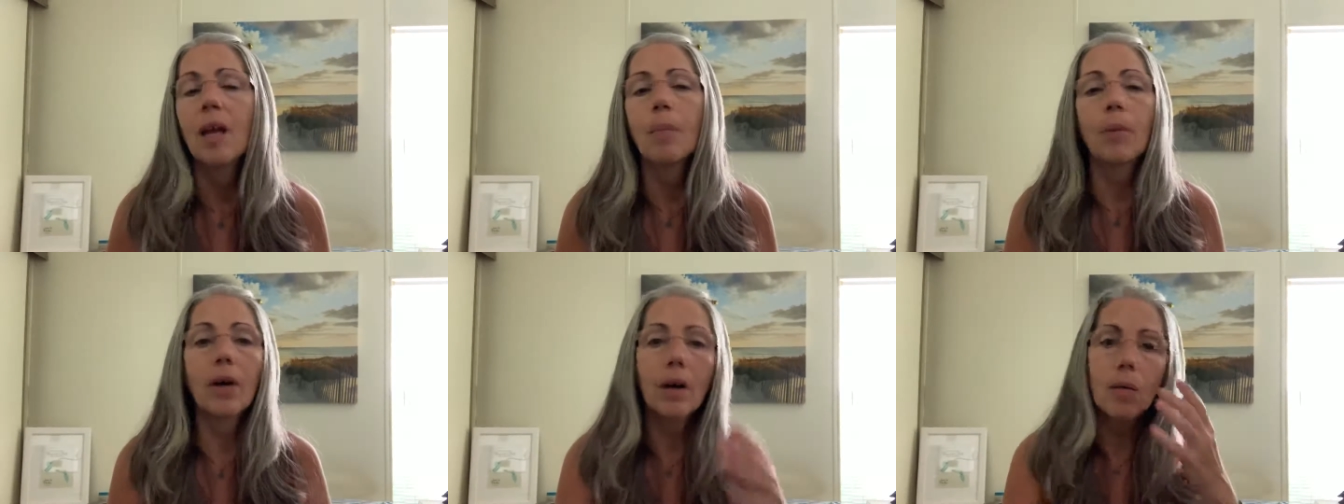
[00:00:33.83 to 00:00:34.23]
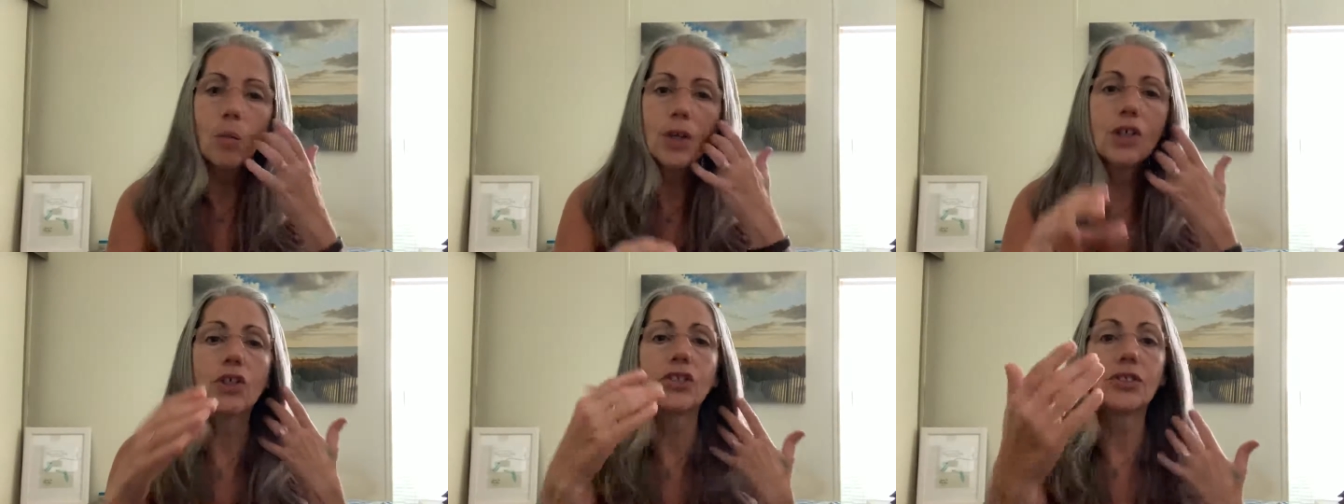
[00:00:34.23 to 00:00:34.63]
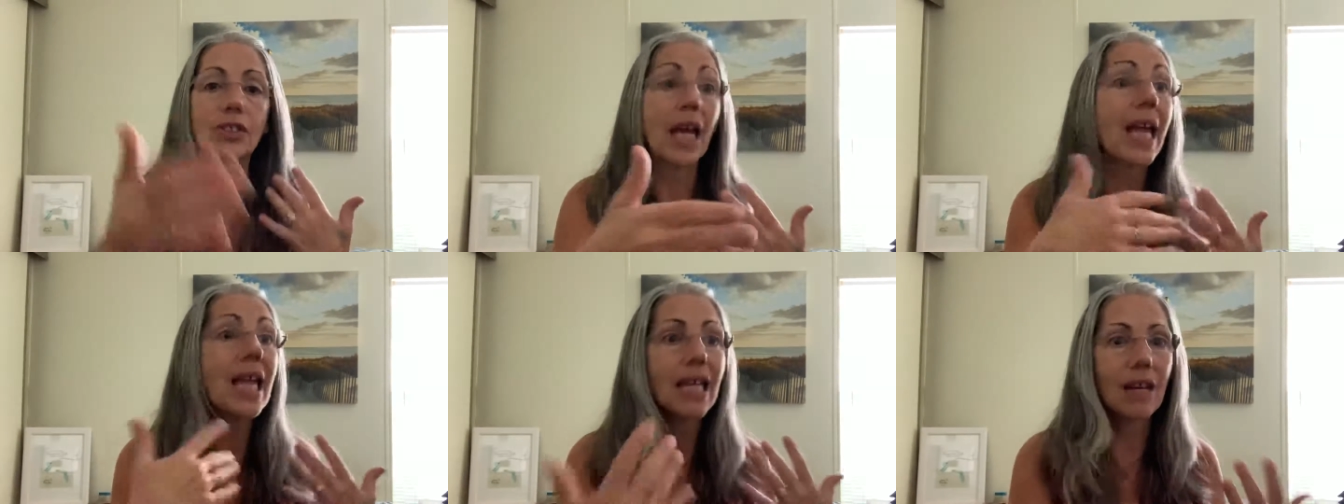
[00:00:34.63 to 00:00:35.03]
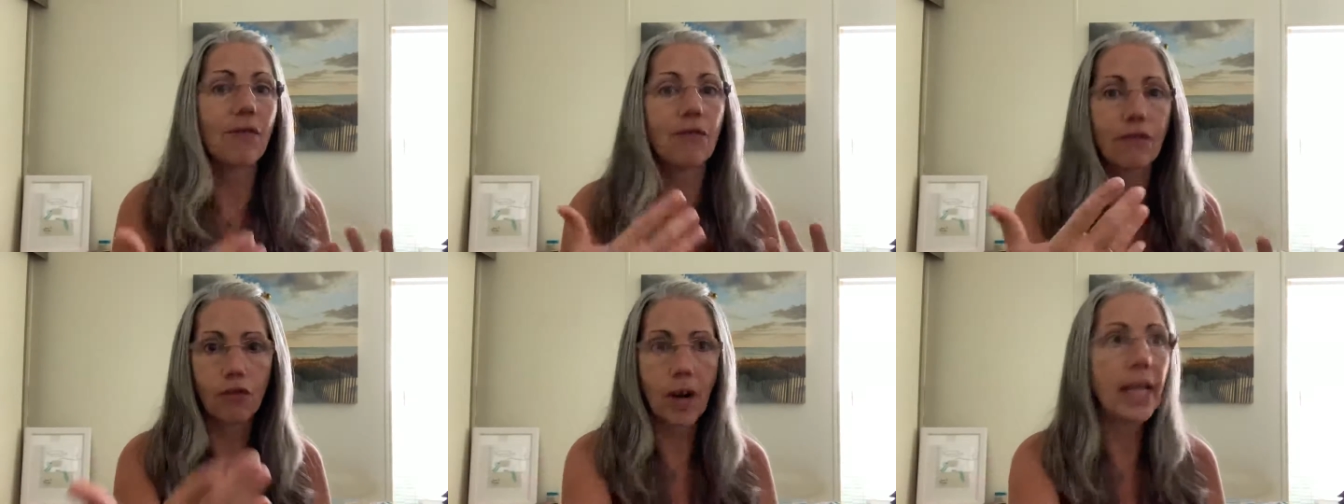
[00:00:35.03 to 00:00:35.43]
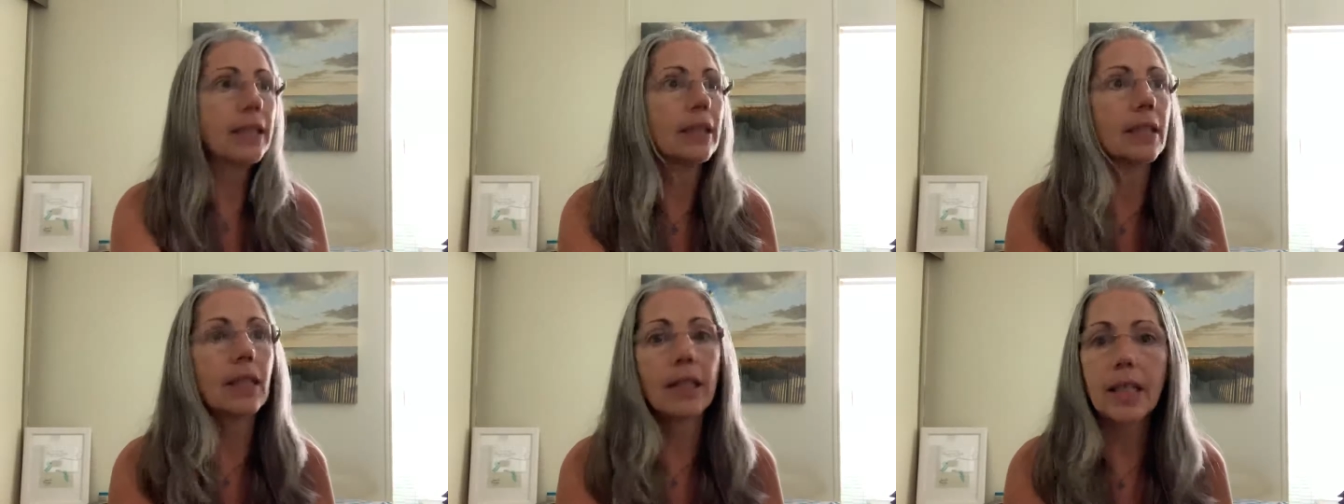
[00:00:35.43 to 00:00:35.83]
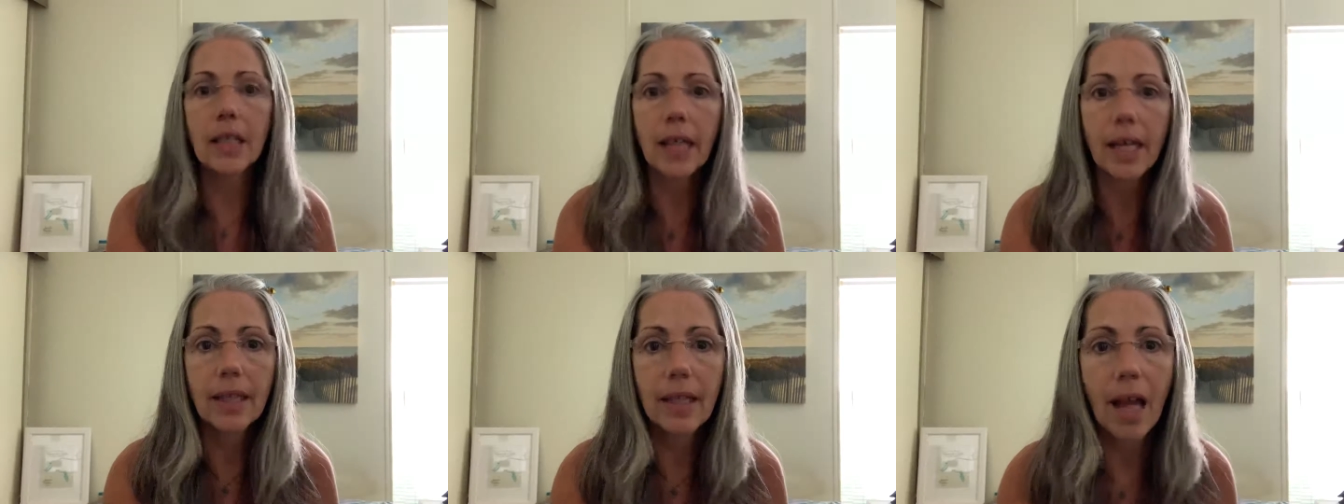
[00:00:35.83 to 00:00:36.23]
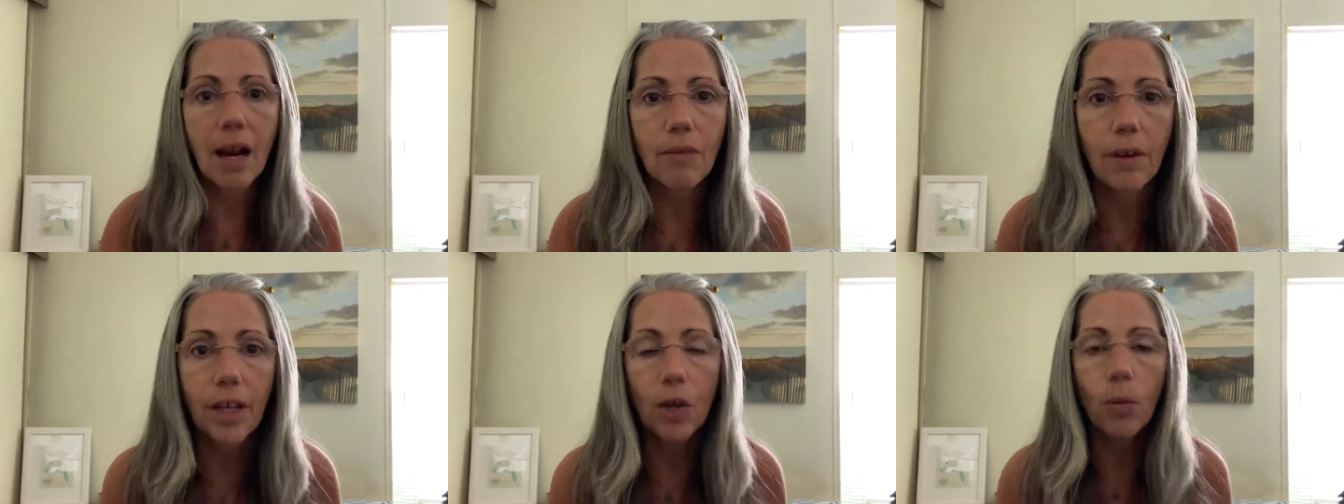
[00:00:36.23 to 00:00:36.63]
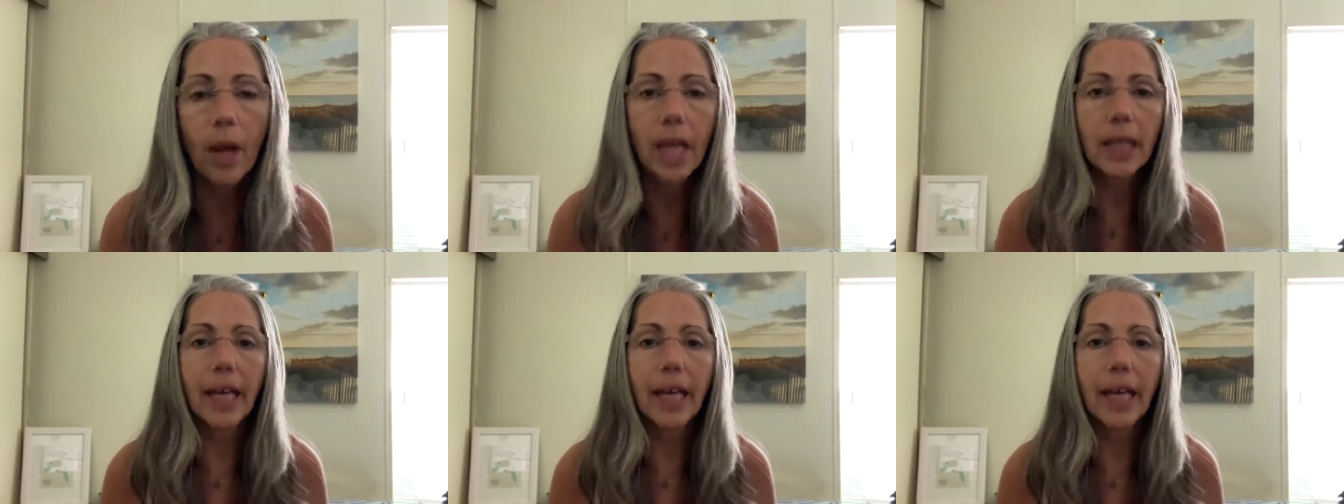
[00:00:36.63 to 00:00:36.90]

But when you're saying it frantically like that right away,